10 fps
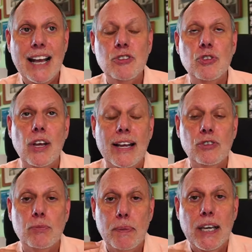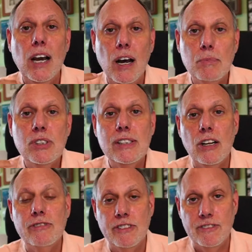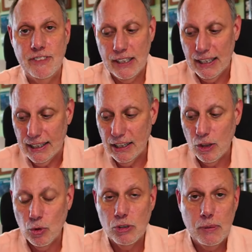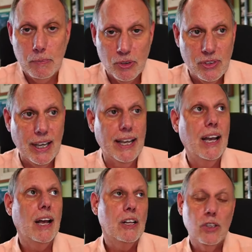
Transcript: has has become self-fulfilling in other words people say